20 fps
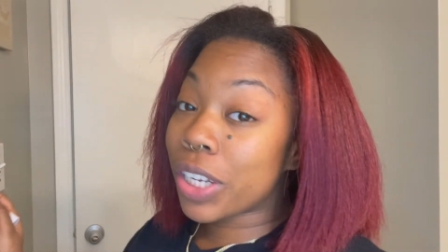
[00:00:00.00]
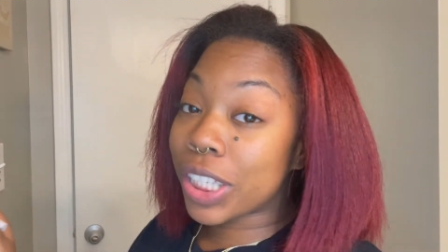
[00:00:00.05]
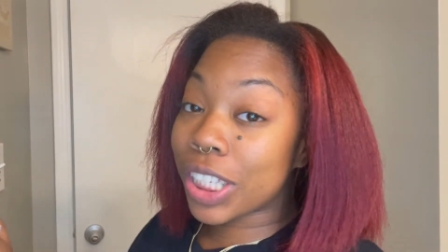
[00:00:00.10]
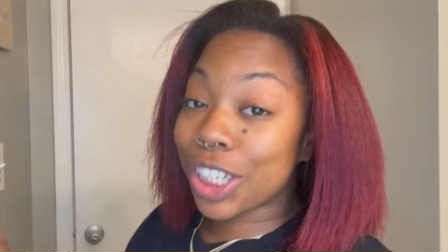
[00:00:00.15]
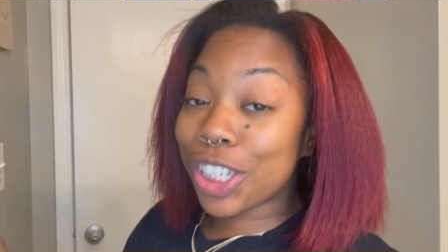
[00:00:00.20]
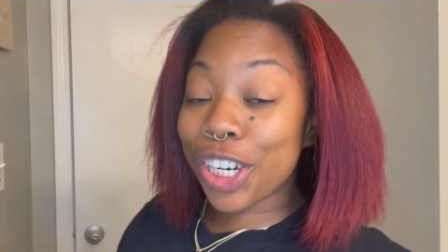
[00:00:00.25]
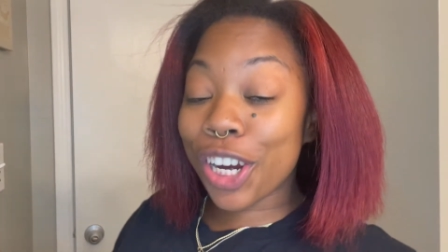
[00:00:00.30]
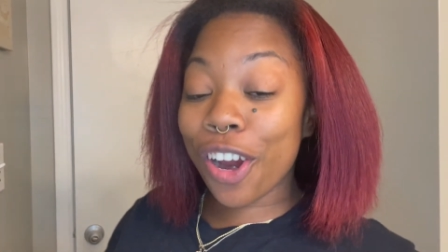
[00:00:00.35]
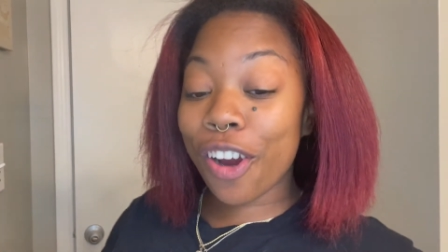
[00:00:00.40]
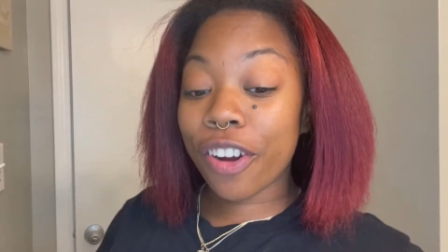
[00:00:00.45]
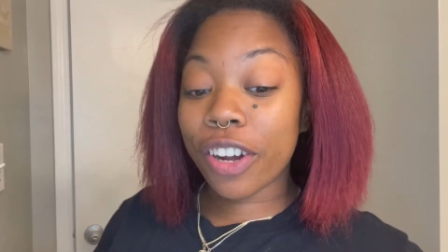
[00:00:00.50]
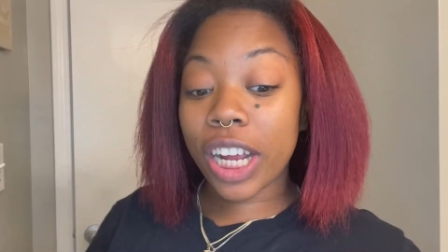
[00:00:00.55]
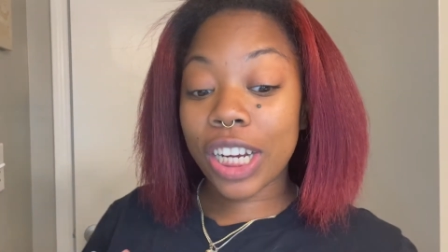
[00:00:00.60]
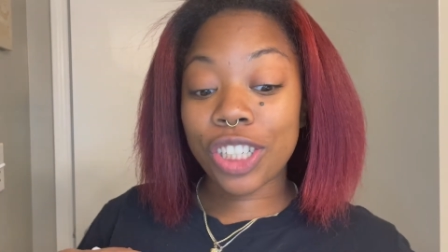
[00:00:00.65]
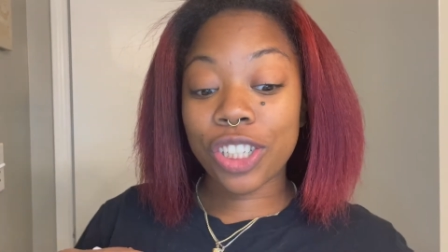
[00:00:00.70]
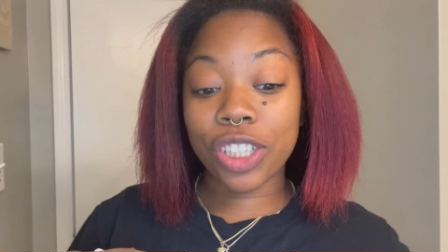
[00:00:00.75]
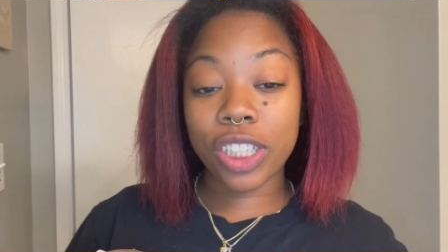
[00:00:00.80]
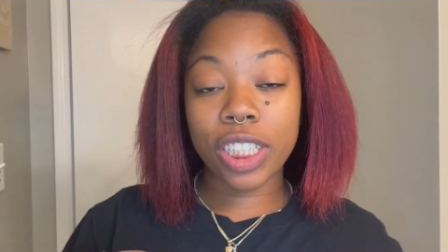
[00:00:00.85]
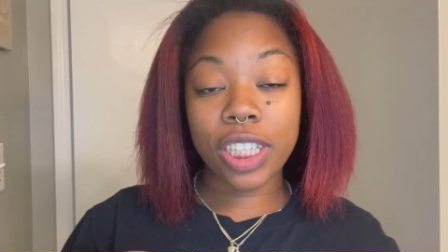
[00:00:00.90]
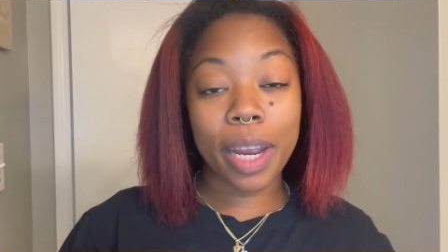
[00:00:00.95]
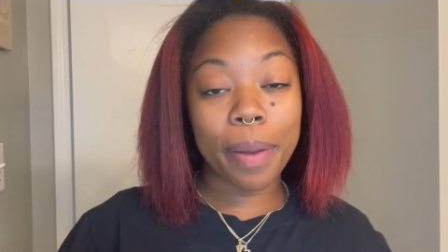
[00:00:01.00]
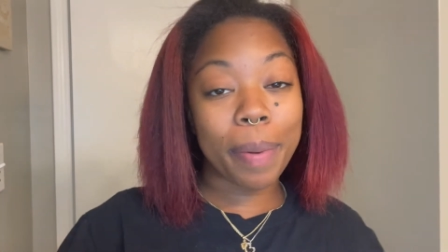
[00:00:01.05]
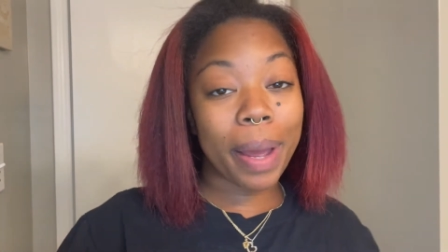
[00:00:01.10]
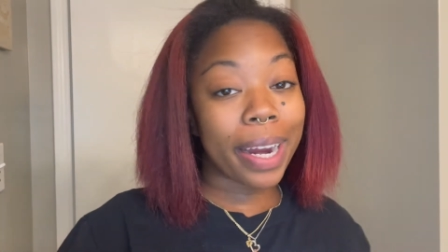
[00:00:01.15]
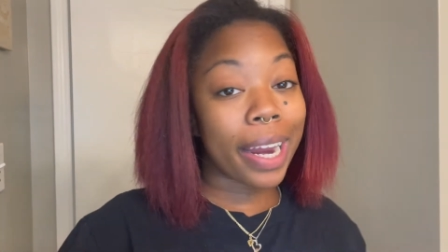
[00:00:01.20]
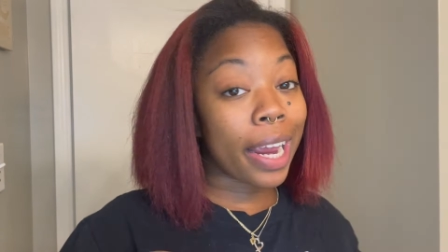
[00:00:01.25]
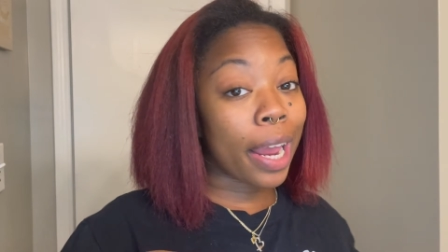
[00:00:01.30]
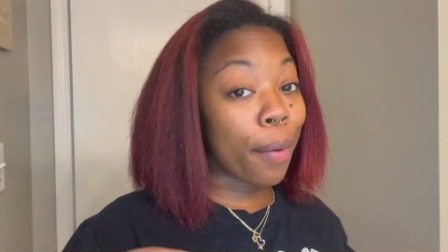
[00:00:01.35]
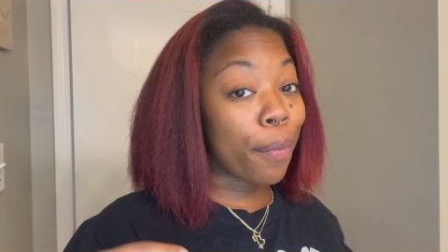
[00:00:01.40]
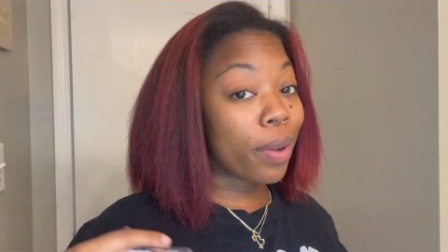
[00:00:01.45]
It's your girl Naturally Shay
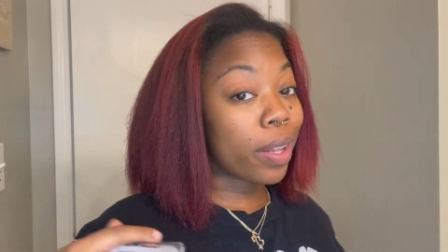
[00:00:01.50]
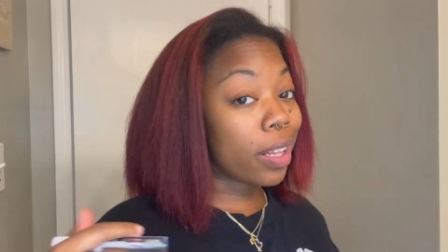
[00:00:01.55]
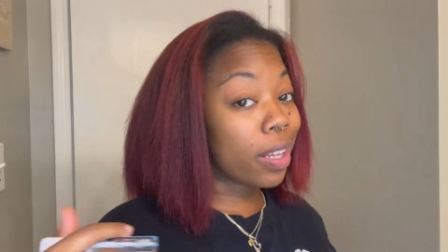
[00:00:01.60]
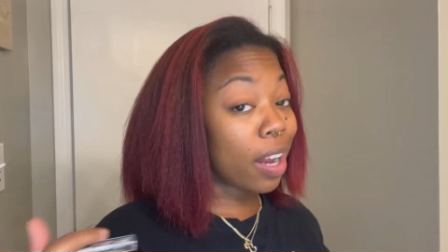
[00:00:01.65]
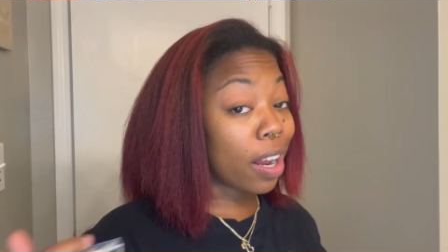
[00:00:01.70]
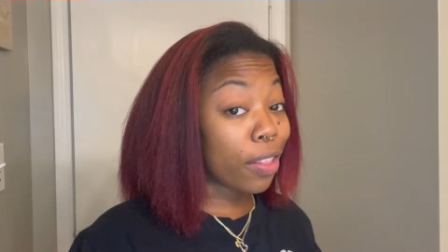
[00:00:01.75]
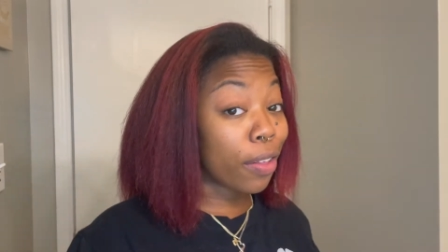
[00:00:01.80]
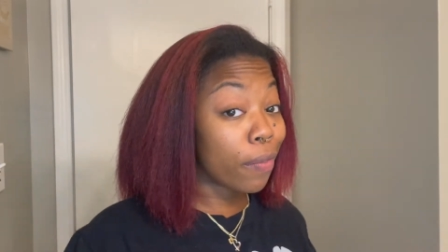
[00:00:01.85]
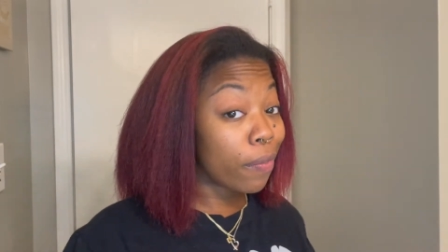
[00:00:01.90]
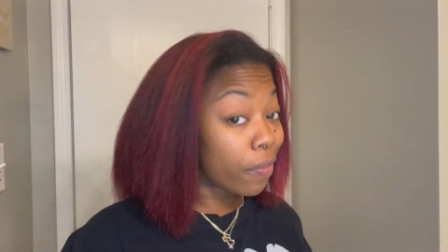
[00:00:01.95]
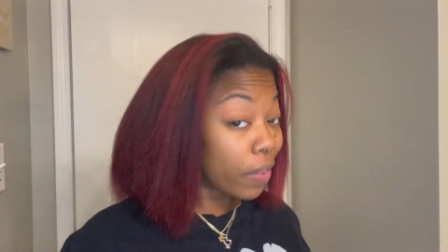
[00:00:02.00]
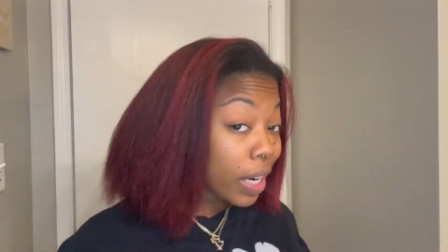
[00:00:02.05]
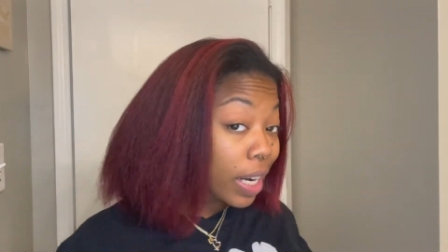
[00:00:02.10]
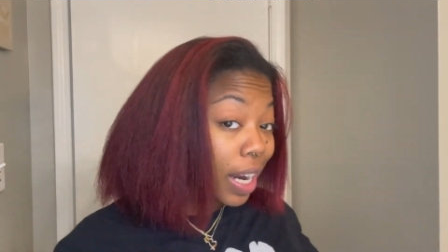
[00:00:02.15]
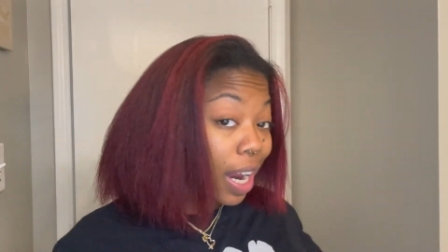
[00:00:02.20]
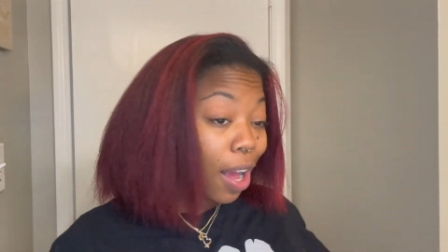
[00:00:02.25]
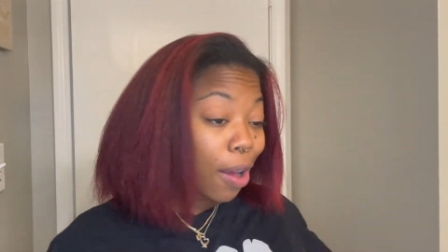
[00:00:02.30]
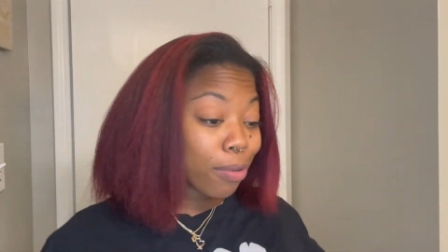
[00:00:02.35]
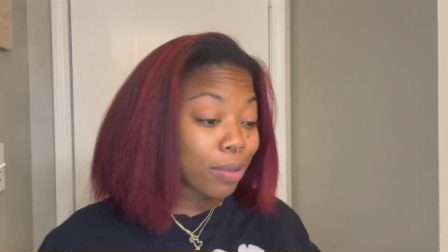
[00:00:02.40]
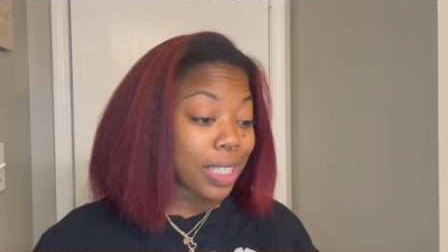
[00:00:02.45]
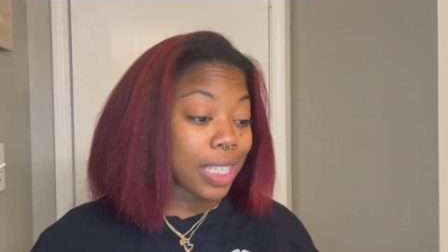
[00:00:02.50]
back again with another video.